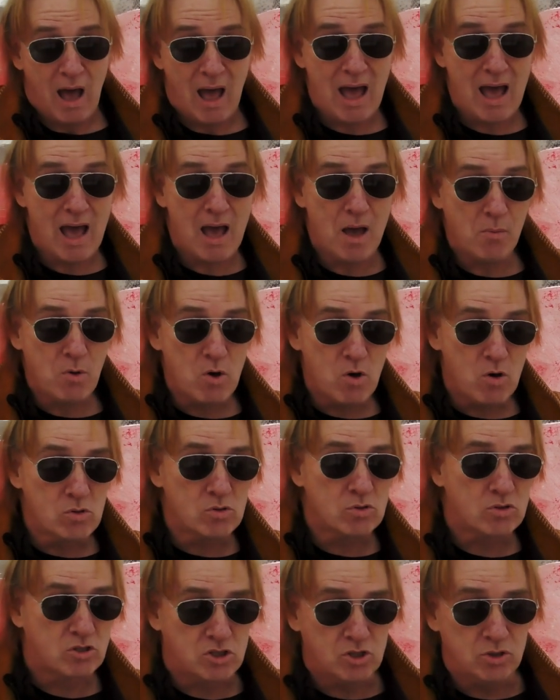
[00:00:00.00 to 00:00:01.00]
I
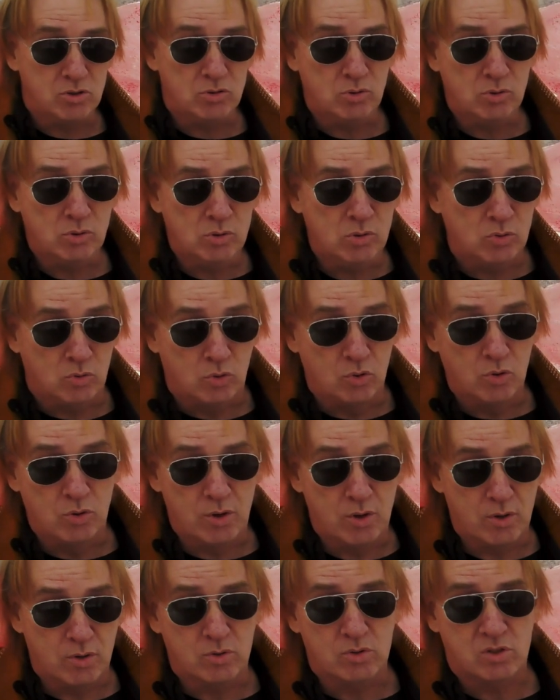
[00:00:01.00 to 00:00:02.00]
won't do
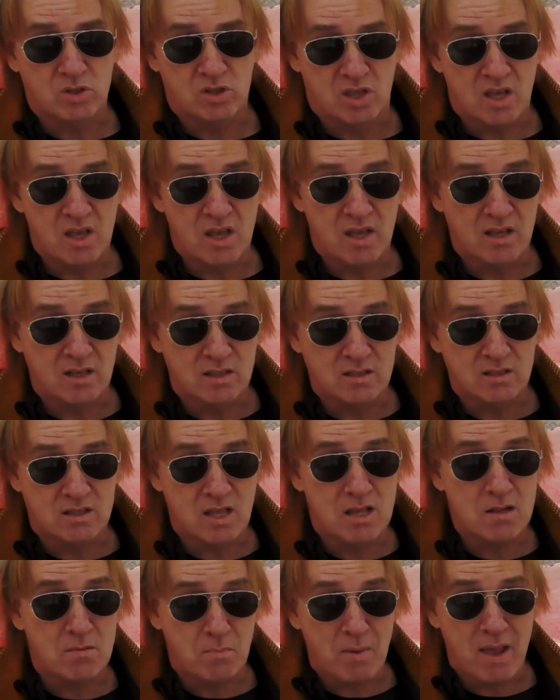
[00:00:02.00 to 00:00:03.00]
those things
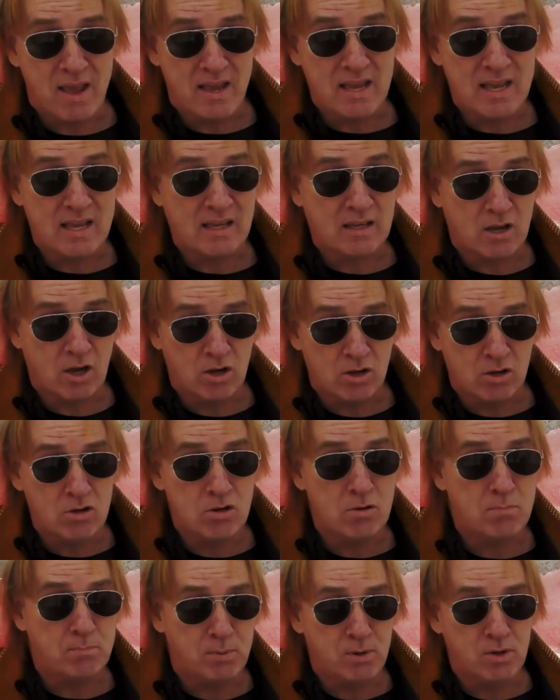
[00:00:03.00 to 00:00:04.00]
that make her
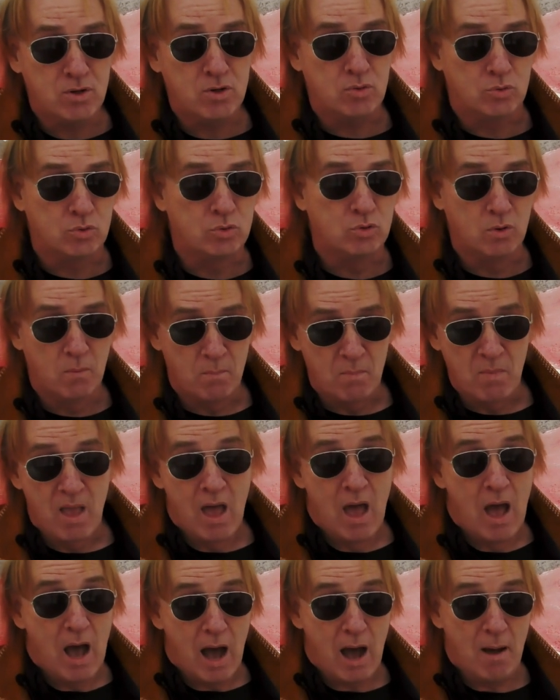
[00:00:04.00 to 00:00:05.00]
blue.
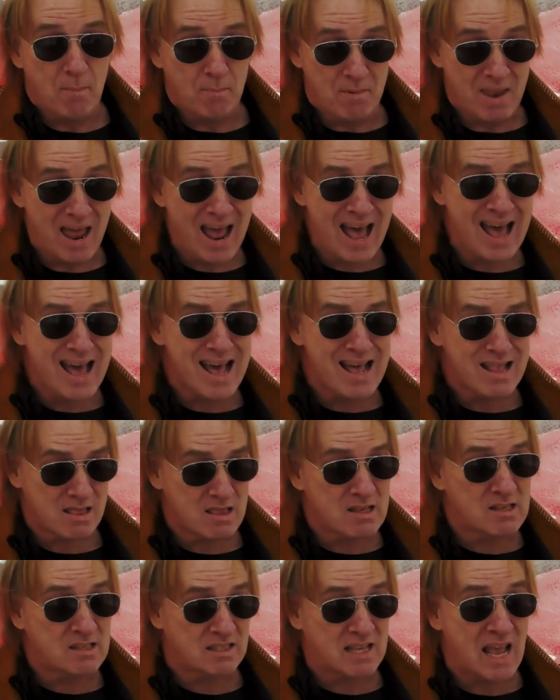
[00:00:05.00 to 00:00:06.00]
I'm not
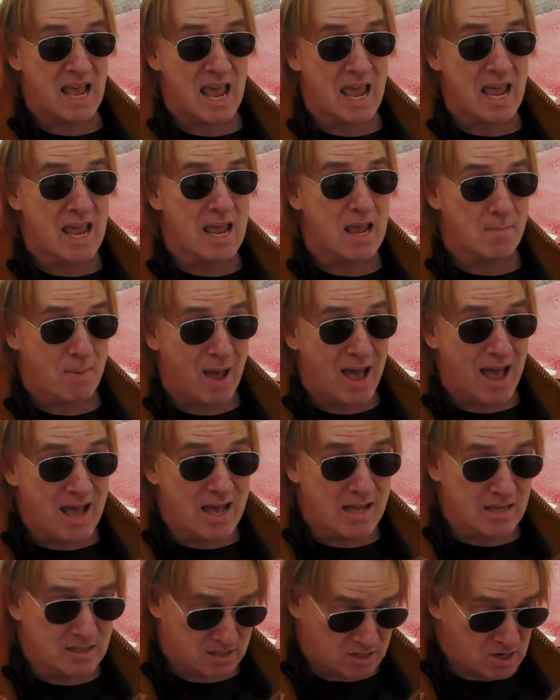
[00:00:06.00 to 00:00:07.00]
the same
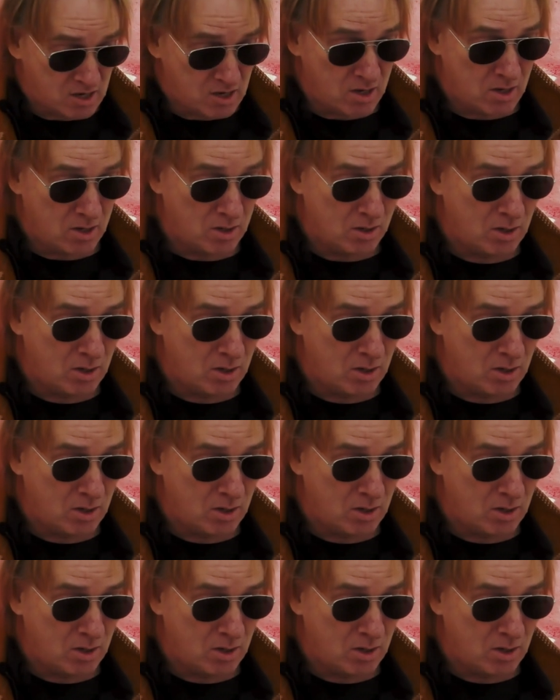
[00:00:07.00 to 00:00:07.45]
as you.